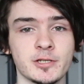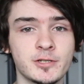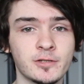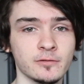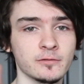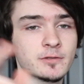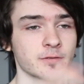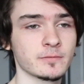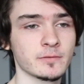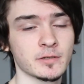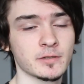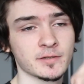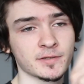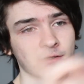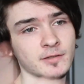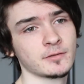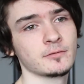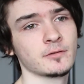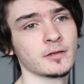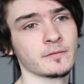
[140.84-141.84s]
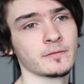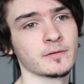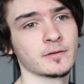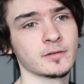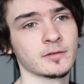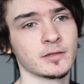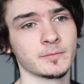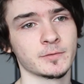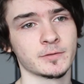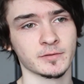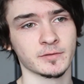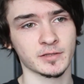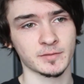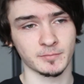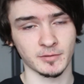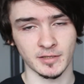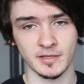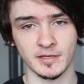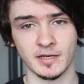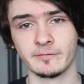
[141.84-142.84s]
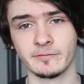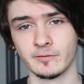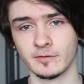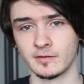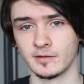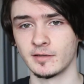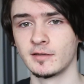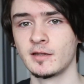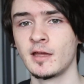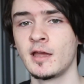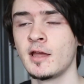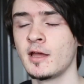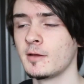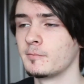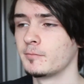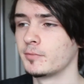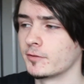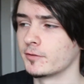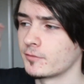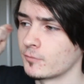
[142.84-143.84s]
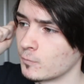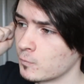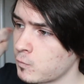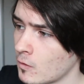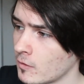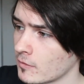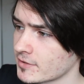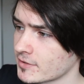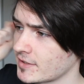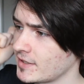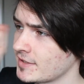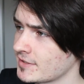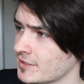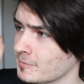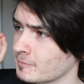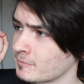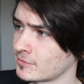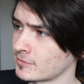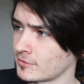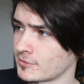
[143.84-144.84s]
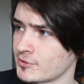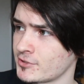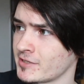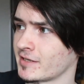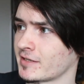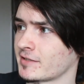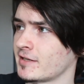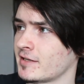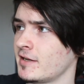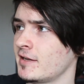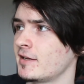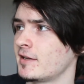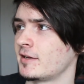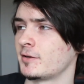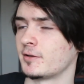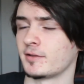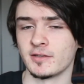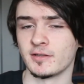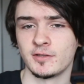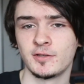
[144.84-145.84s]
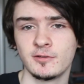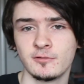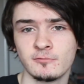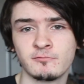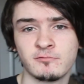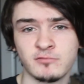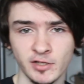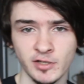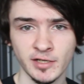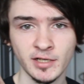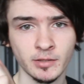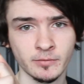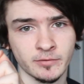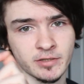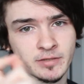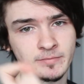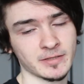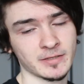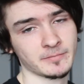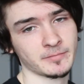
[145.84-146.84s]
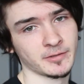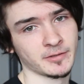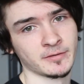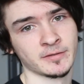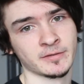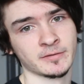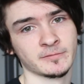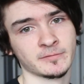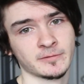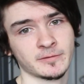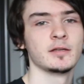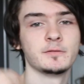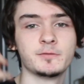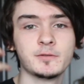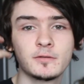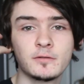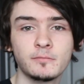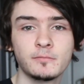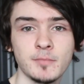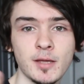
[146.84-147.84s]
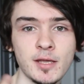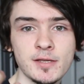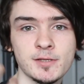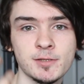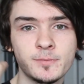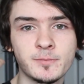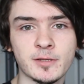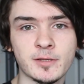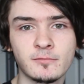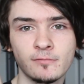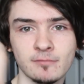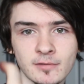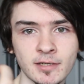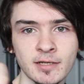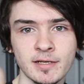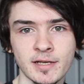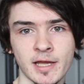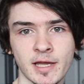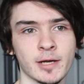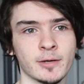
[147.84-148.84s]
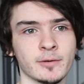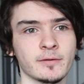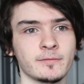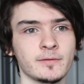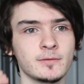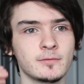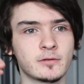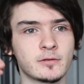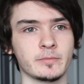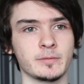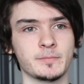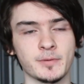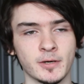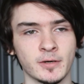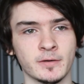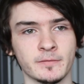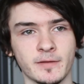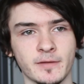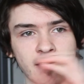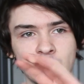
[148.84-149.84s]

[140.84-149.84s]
be short and sweet because I do not have the time to explain everything, but what is a project that you really want to be a part of? If you could make something right now, if you could be part of